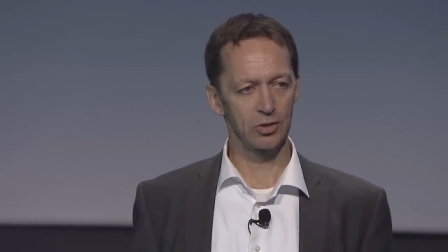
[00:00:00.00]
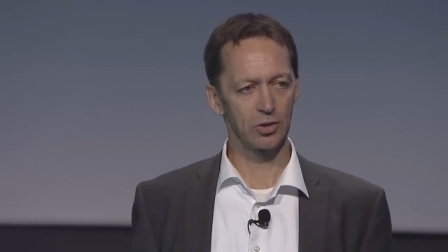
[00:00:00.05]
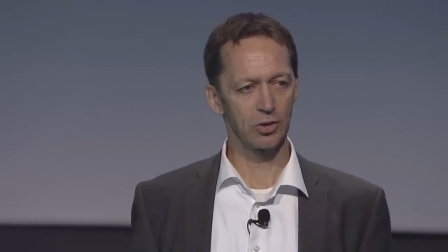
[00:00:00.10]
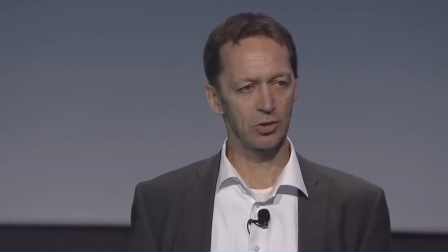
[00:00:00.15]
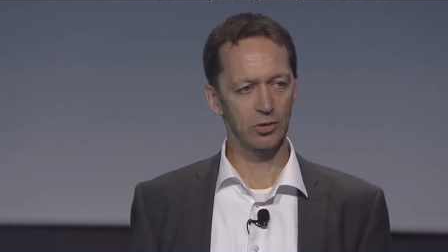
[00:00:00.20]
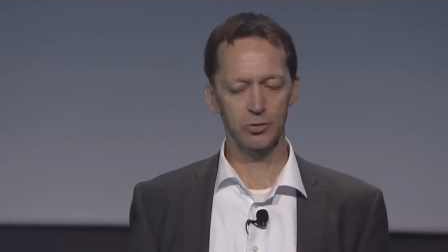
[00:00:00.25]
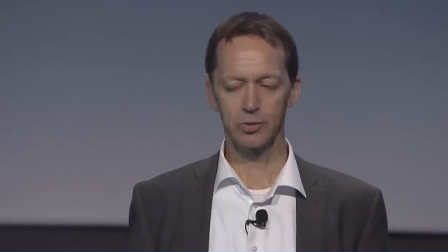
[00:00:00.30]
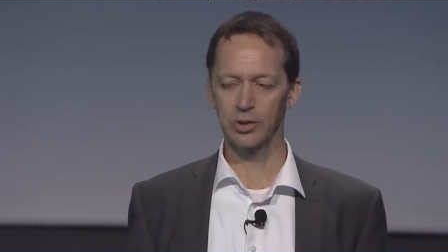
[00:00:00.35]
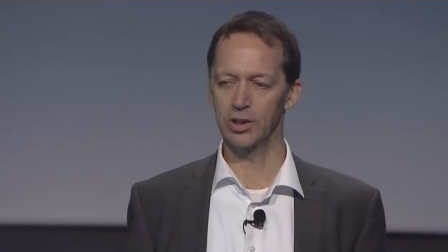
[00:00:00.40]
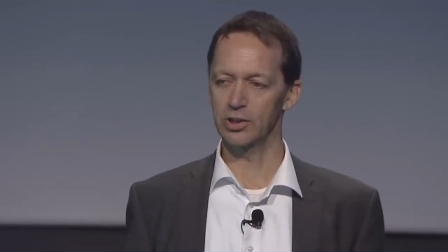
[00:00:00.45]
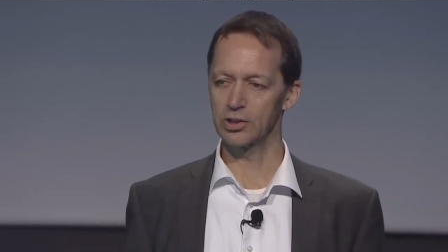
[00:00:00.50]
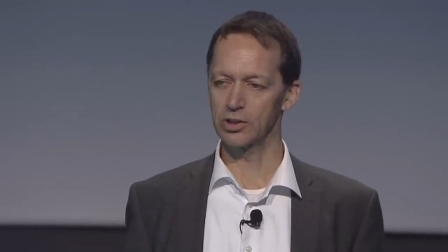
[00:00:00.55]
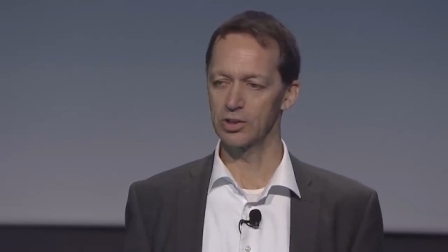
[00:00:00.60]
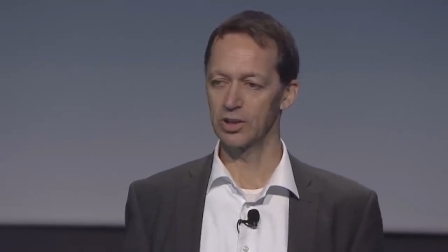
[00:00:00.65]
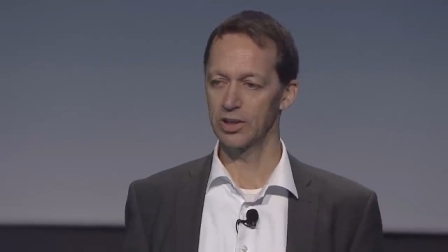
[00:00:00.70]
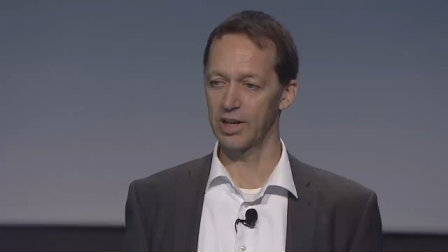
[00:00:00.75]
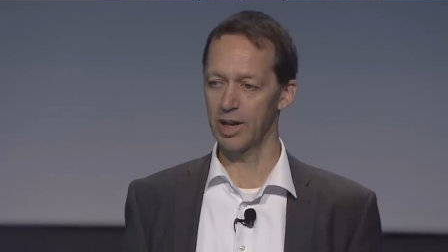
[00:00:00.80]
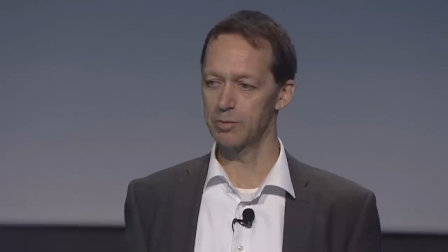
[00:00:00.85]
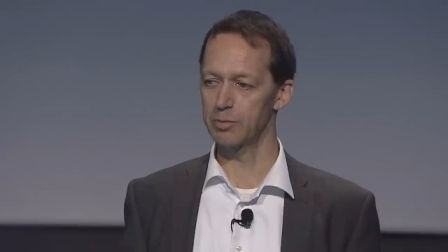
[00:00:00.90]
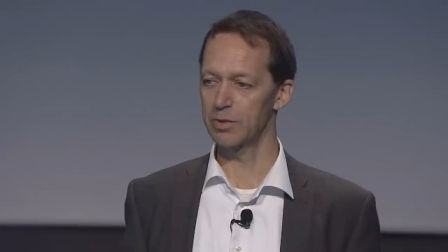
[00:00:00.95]
cost reduction
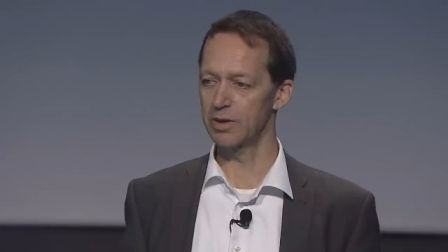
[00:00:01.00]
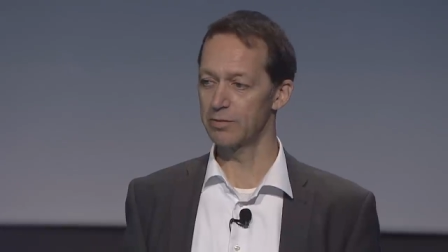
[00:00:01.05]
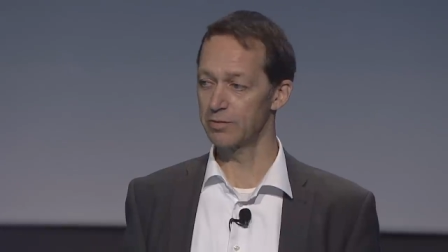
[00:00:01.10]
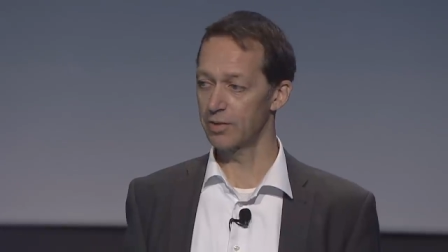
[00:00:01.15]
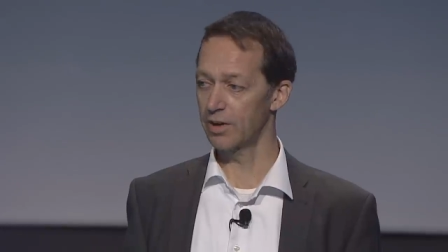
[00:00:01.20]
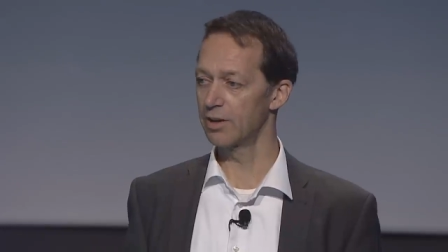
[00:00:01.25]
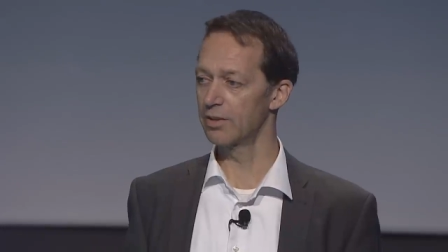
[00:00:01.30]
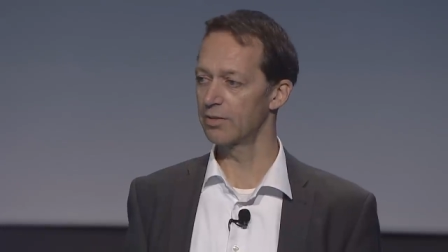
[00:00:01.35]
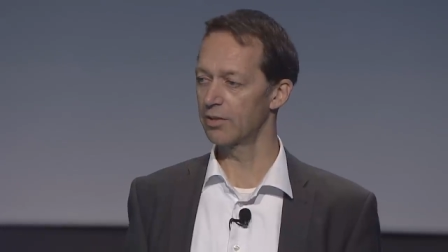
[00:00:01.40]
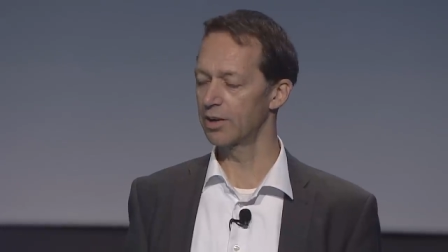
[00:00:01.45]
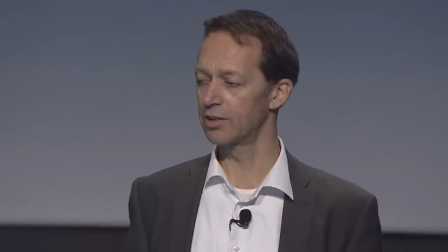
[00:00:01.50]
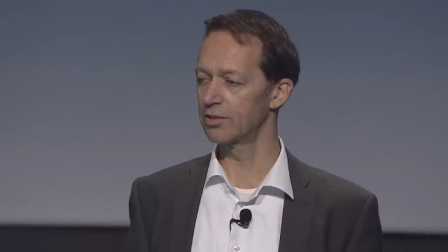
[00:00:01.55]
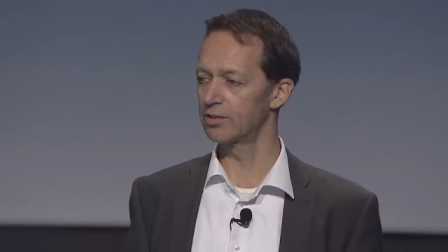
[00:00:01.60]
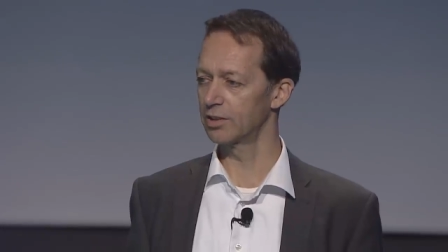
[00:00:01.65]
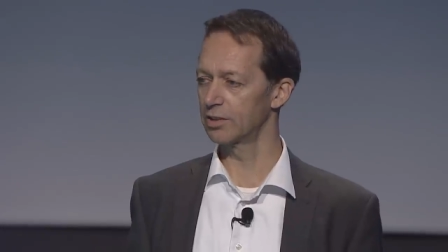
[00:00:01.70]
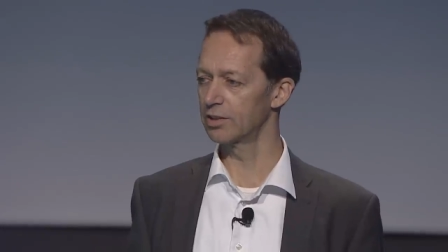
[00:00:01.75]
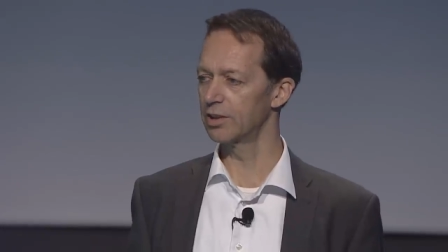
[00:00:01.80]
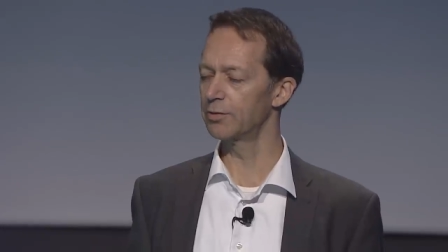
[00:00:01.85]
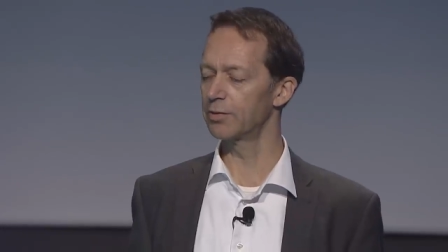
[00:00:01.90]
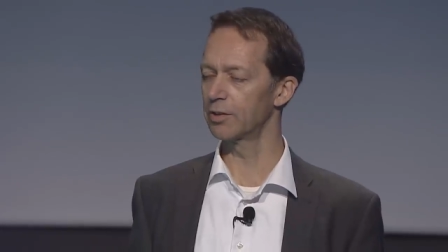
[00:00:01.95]
can be very, very
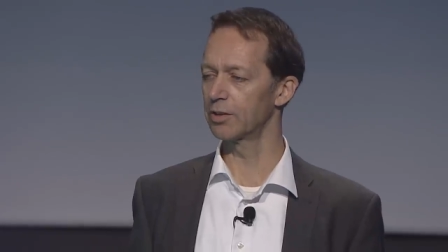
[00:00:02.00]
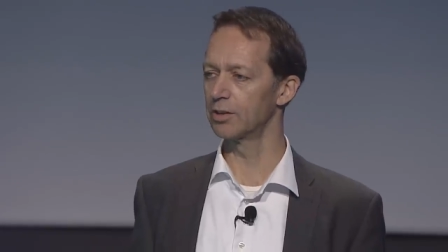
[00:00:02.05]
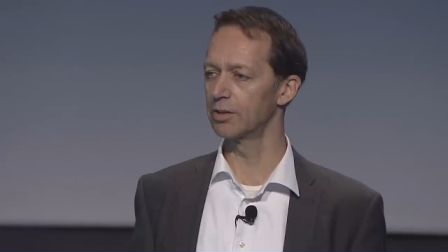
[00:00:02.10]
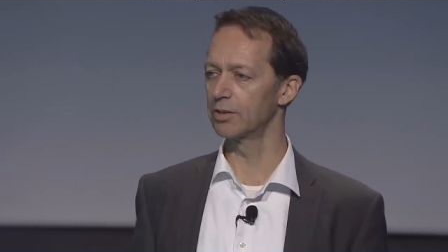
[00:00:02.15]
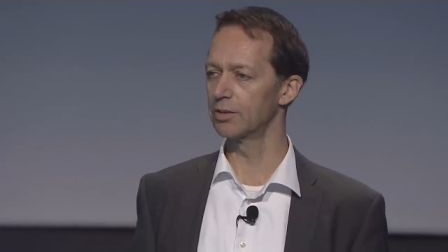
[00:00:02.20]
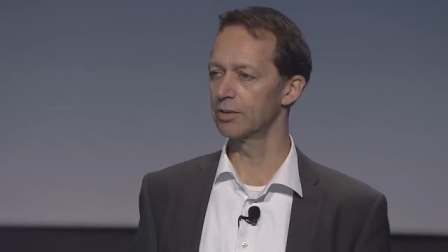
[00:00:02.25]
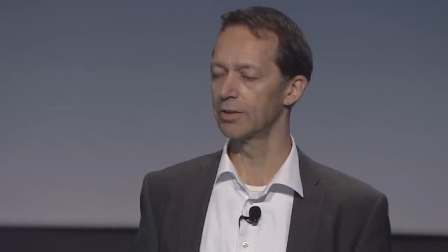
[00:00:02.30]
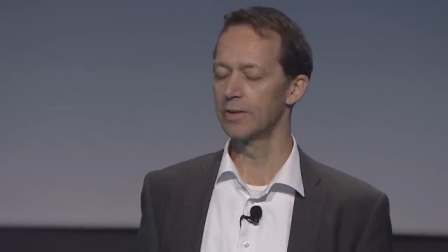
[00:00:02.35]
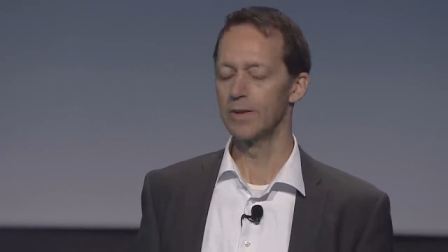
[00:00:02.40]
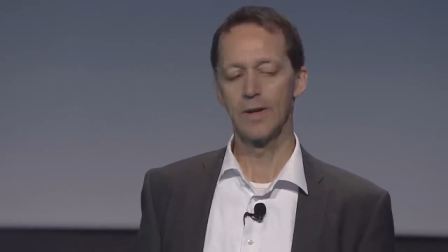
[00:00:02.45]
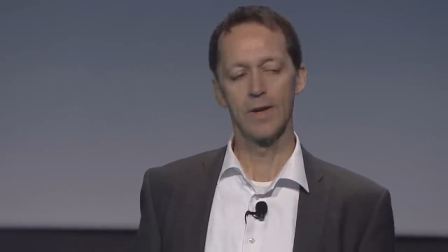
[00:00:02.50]
significant.